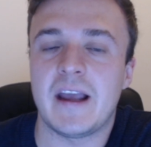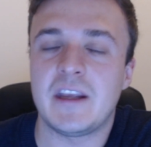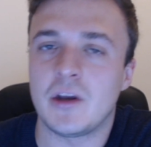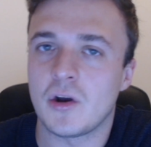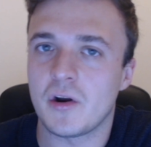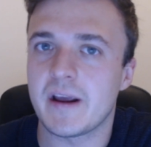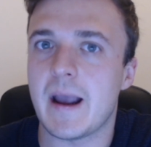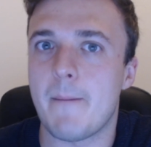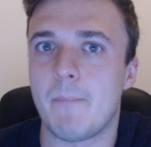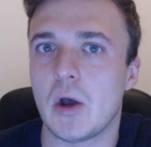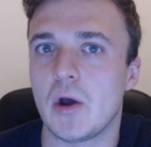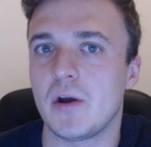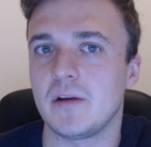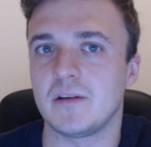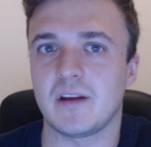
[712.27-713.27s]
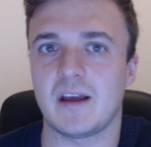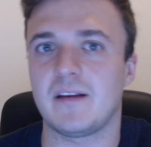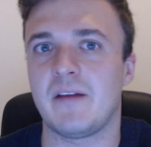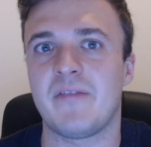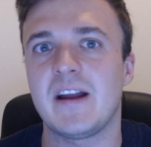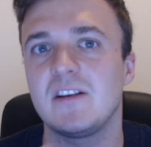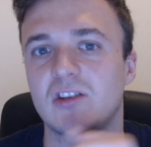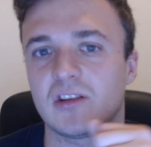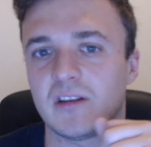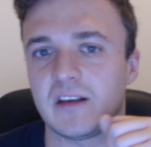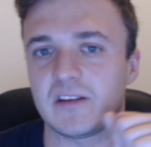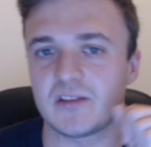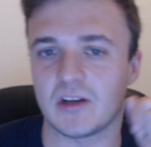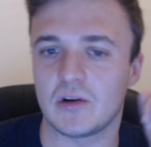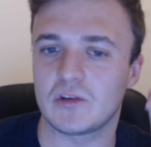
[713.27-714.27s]
you're gonna get burned
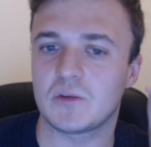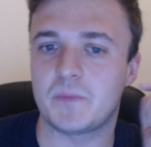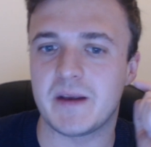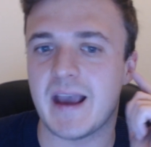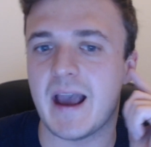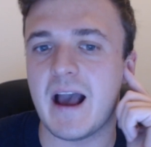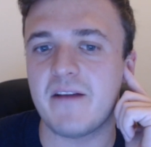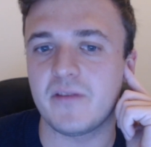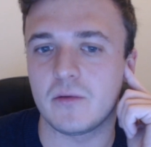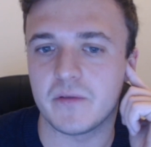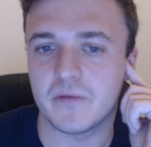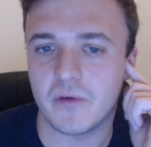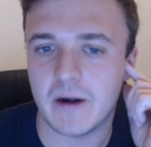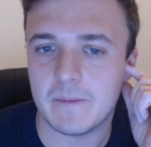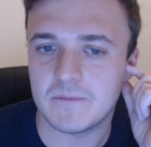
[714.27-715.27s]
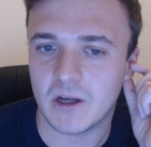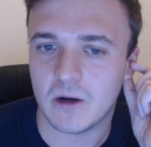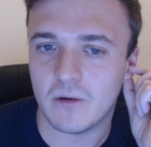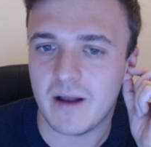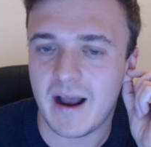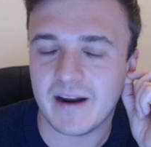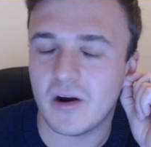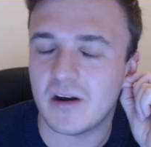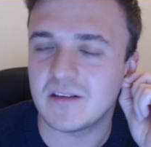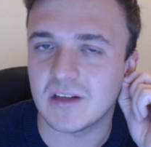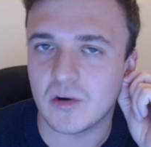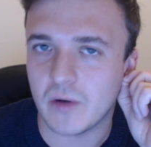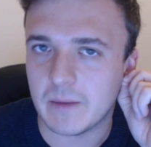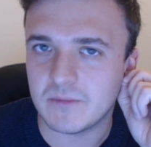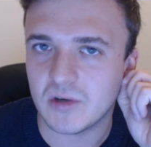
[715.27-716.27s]
eventually. So just be careful with crypto. Like, I got into
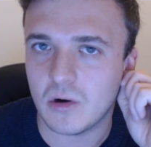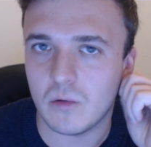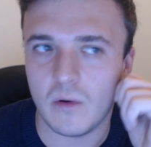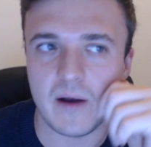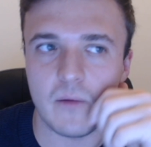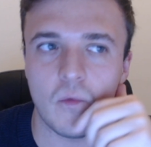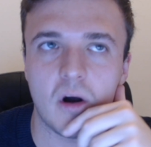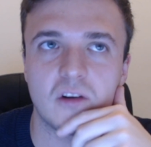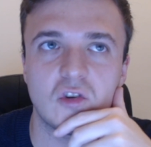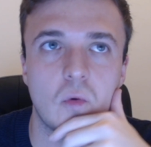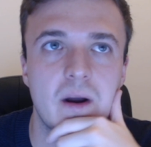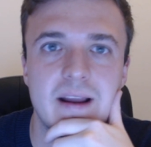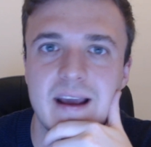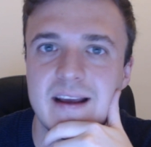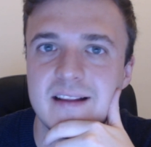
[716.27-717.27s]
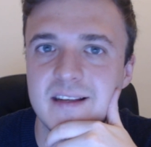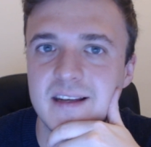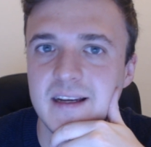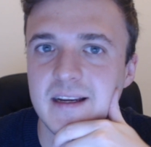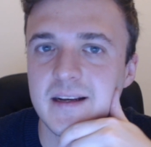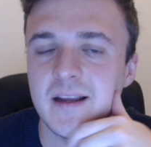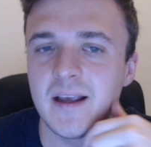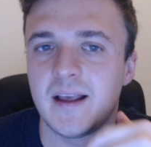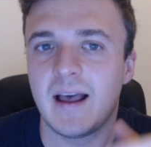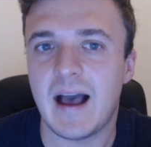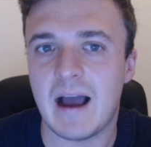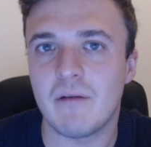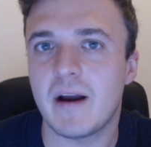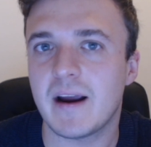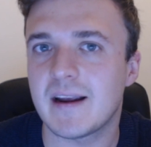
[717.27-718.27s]
crypto like what 2018.
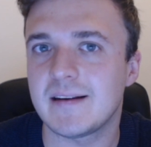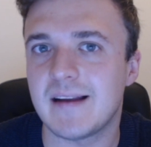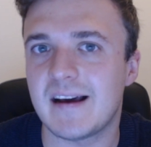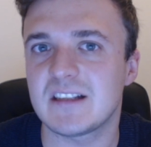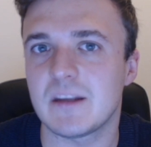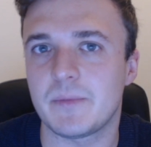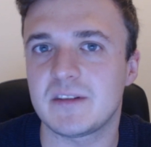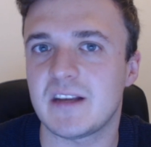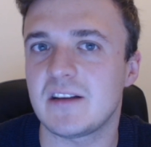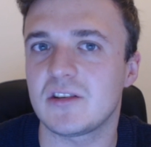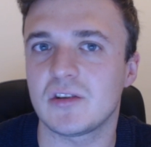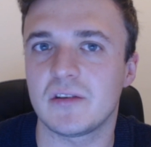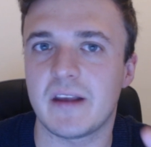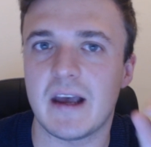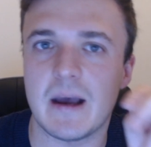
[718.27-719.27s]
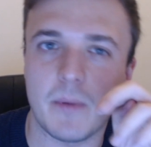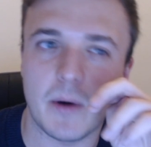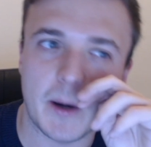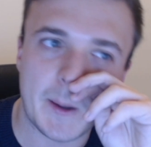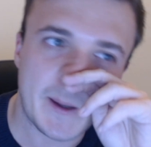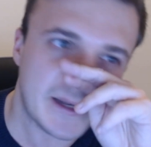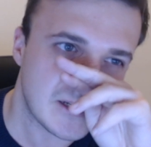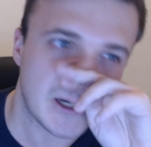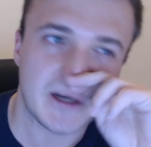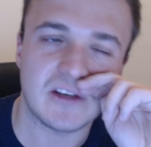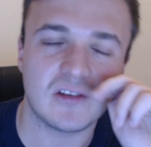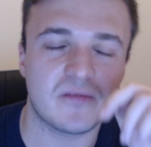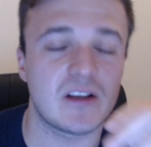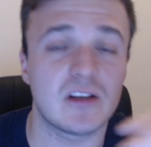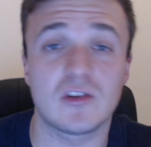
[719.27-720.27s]
I recognize the potential there, but I don't know. It
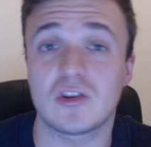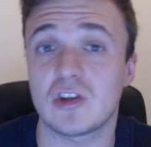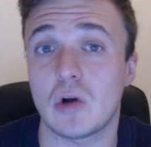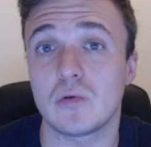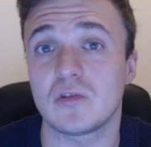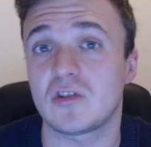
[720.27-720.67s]
just feels so